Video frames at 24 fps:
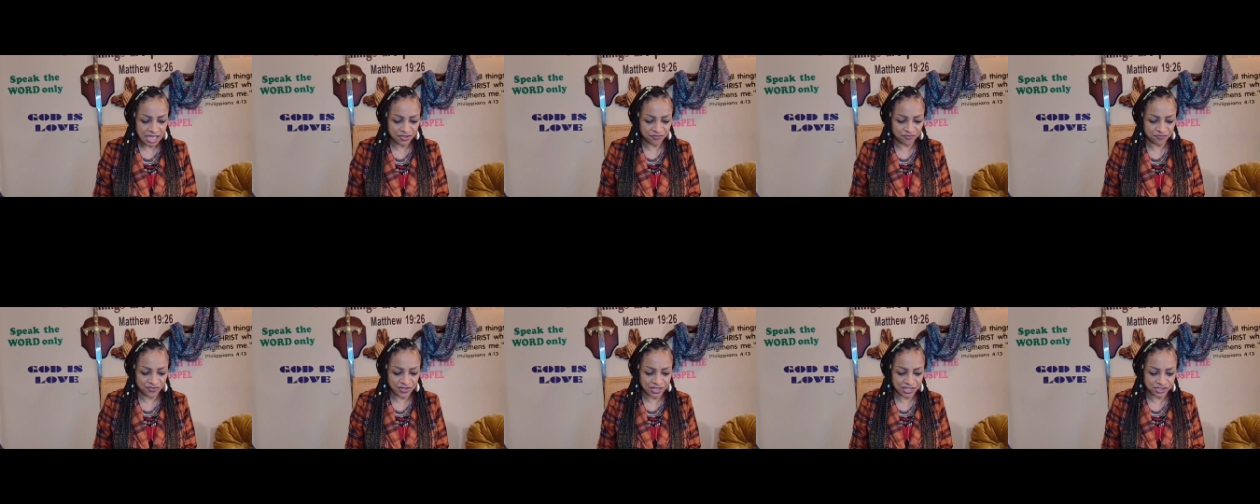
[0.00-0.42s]

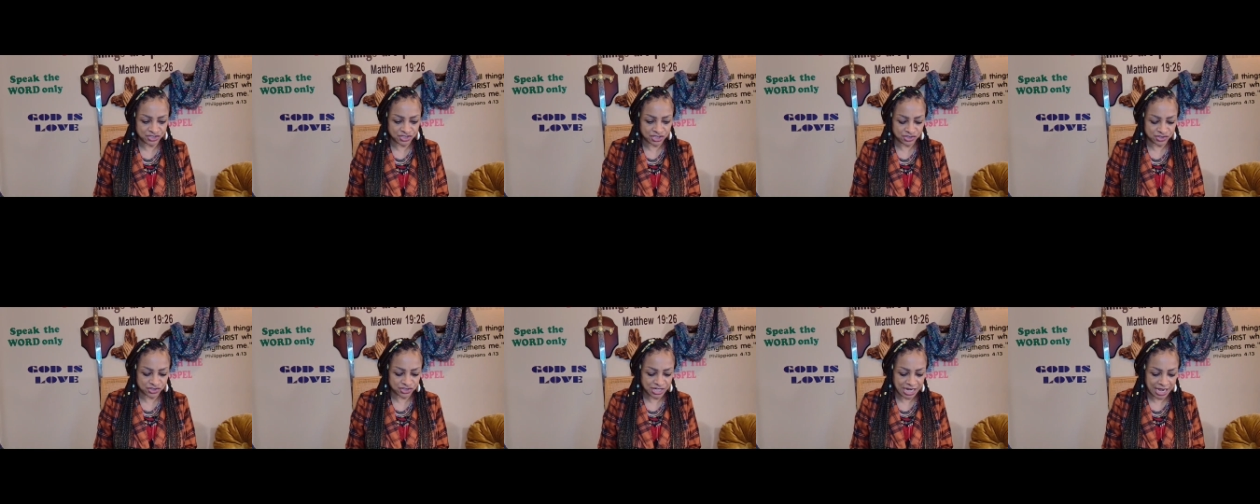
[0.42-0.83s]

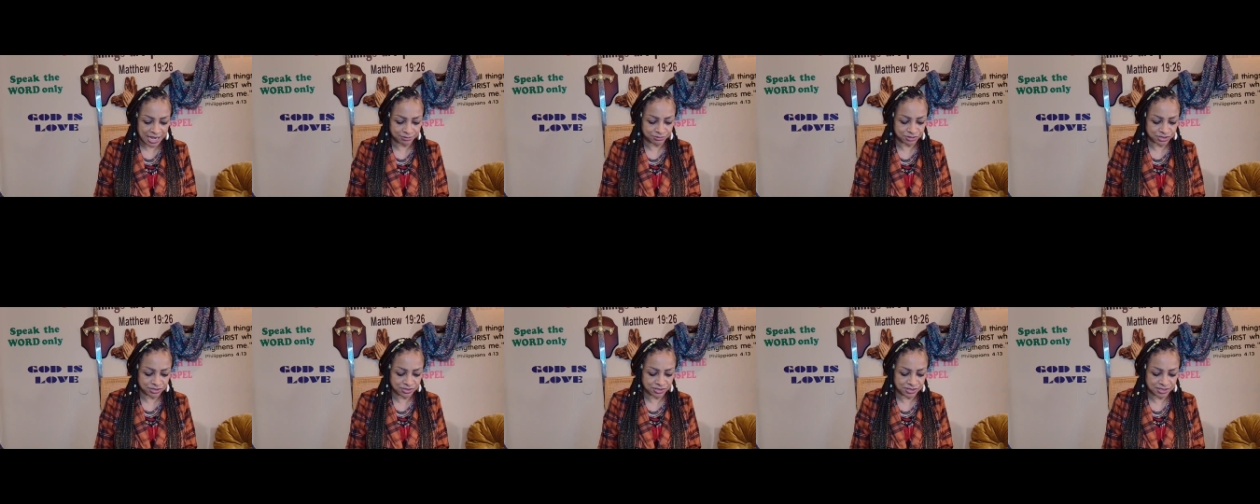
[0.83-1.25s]
Ephesians
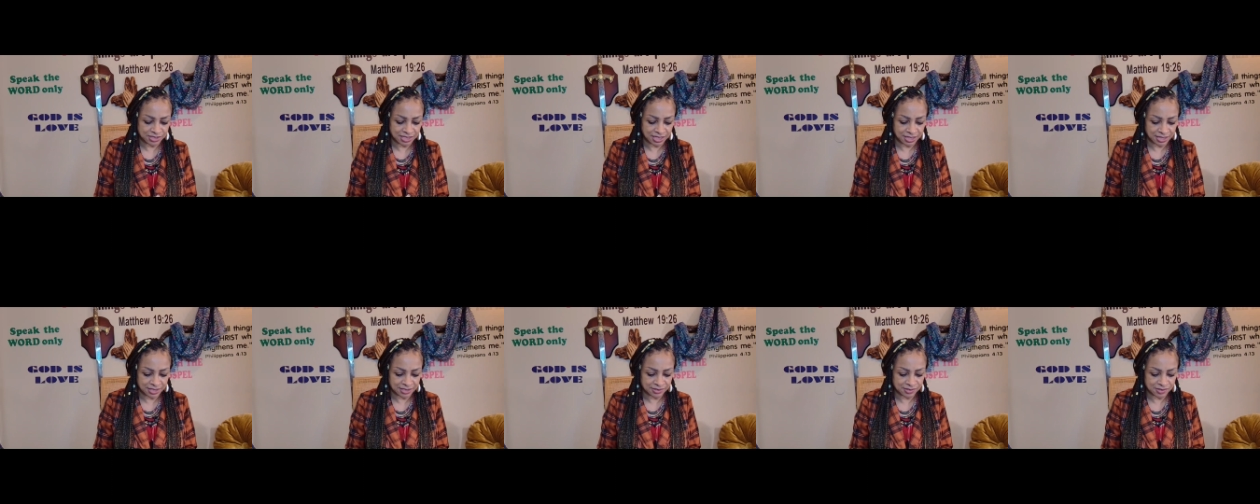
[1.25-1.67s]
chapter
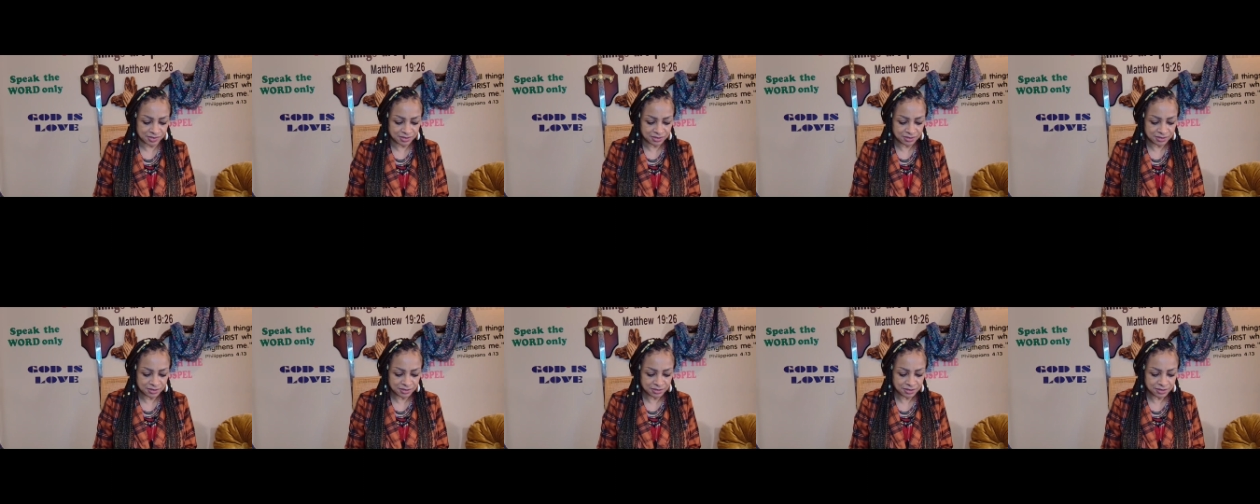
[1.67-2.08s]
6.
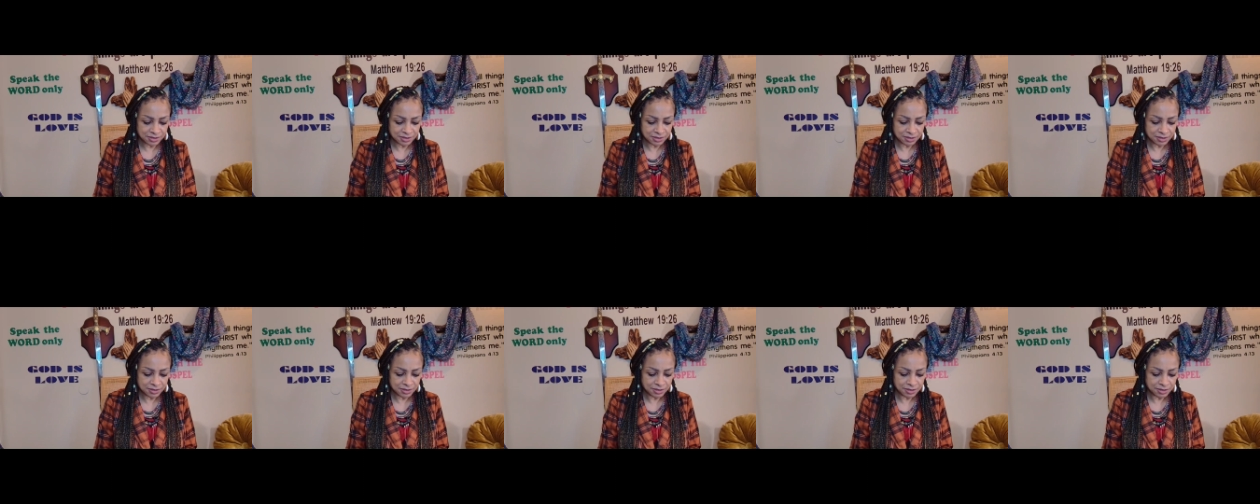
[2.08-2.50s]

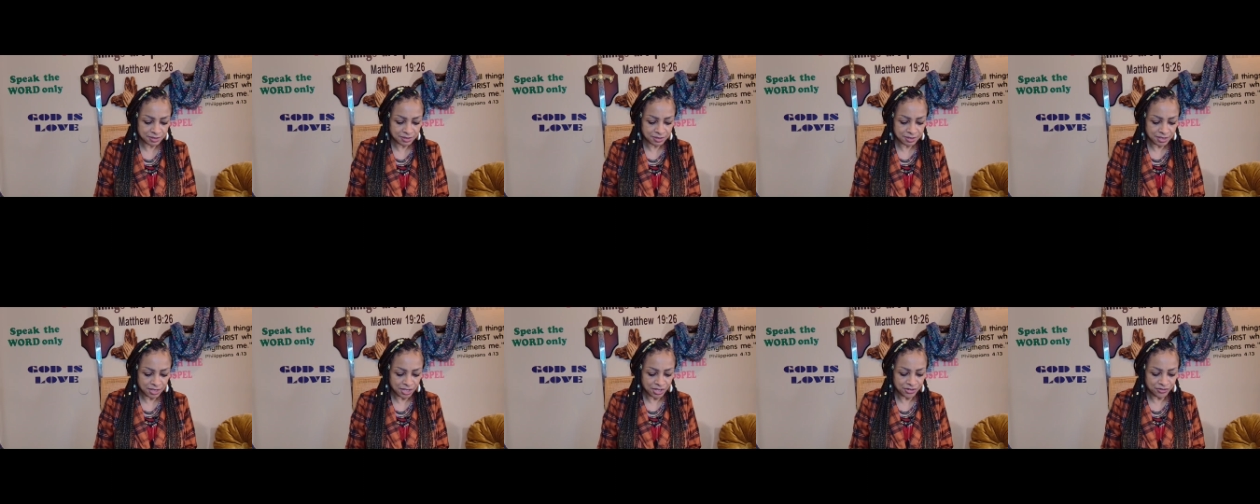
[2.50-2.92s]

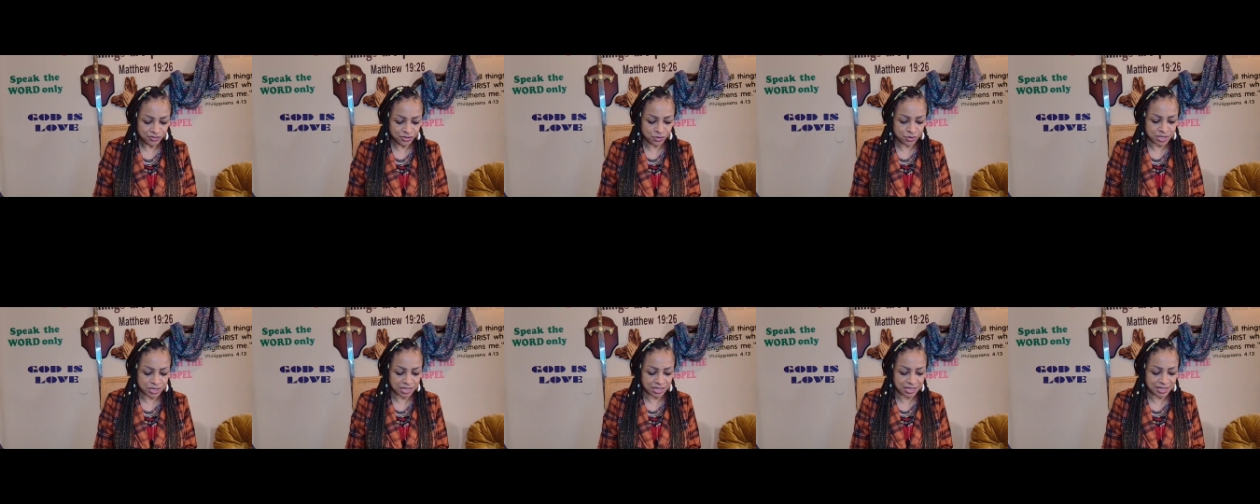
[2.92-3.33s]

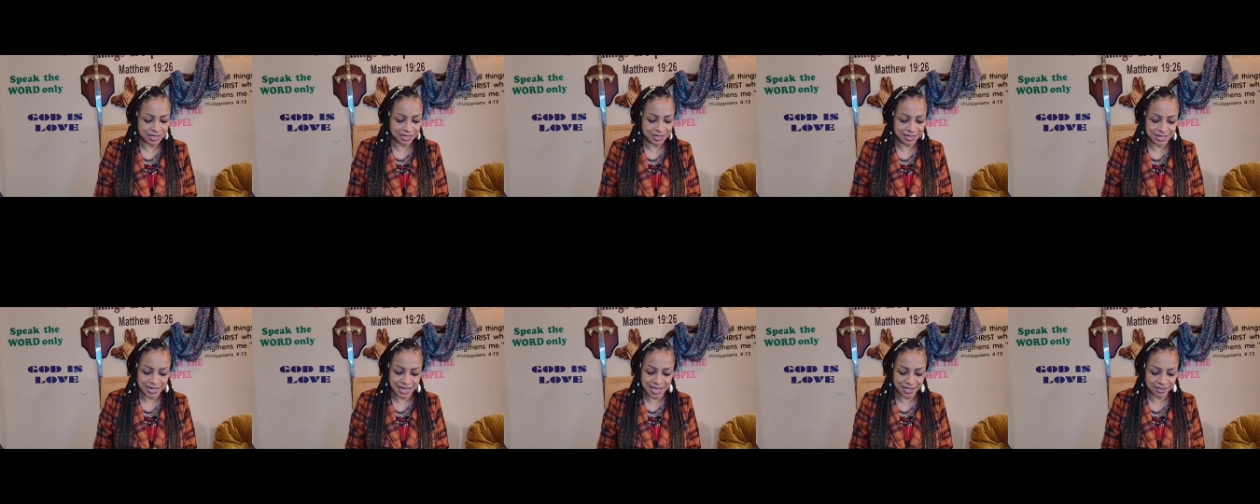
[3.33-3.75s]
You can
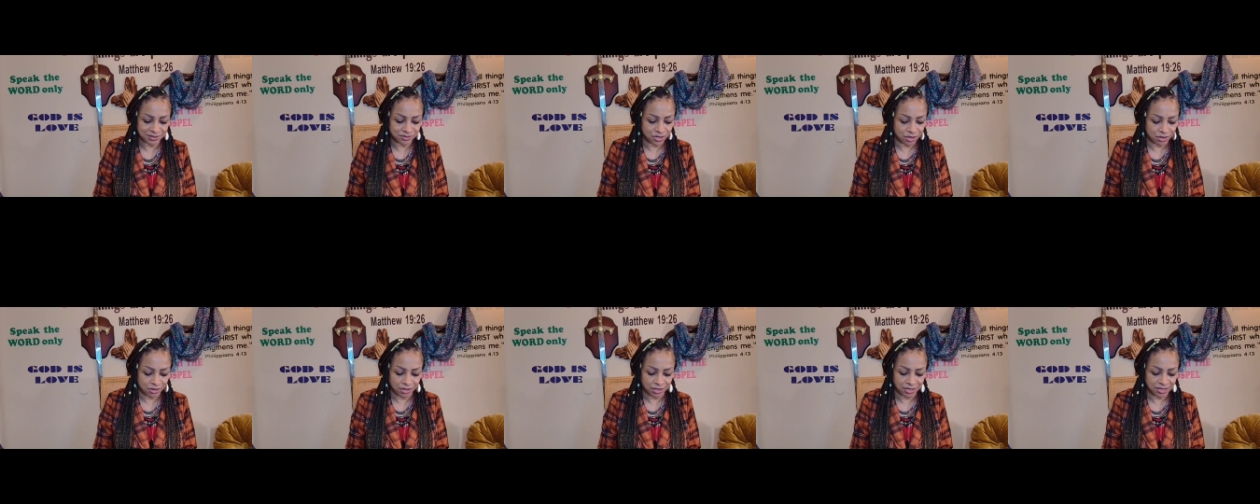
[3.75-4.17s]

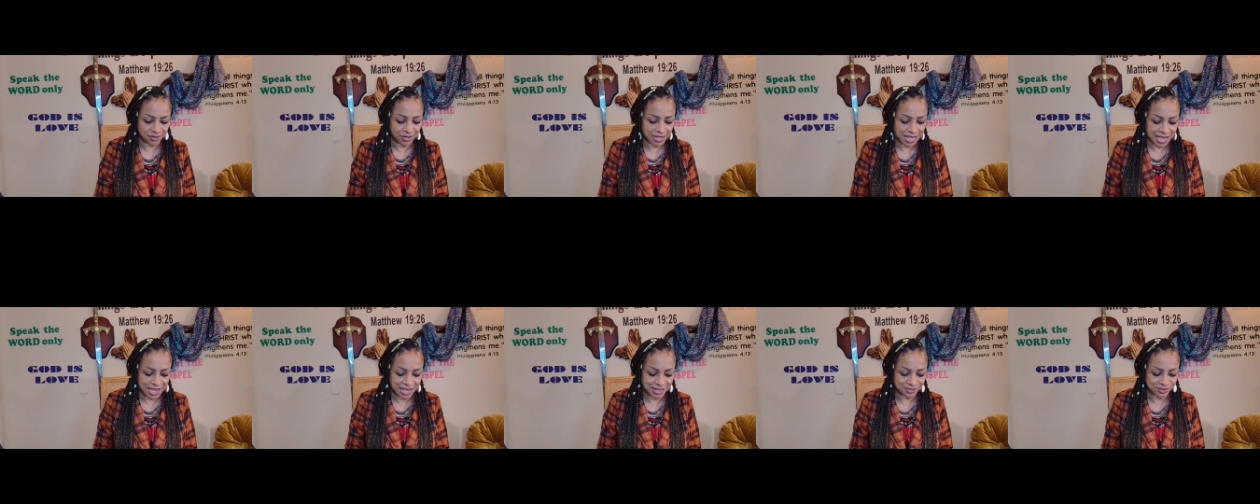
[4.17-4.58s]
connect all
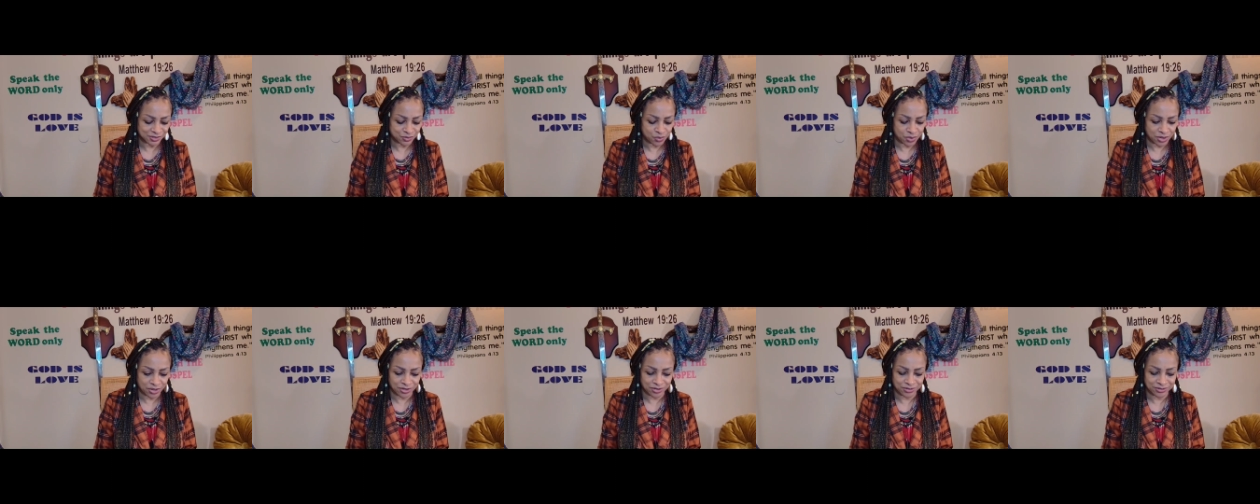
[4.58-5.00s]
of
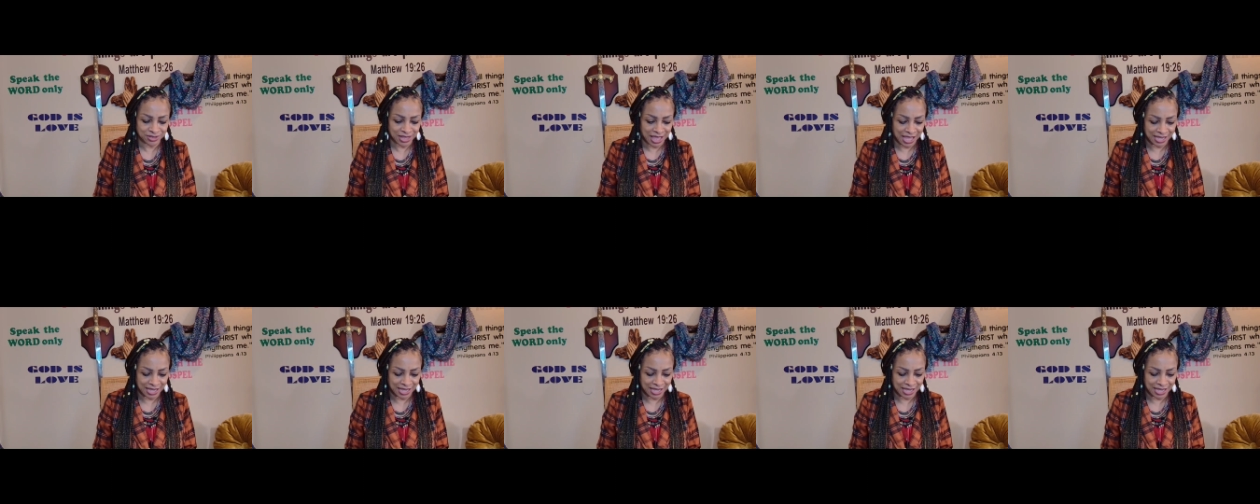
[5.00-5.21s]
God's word.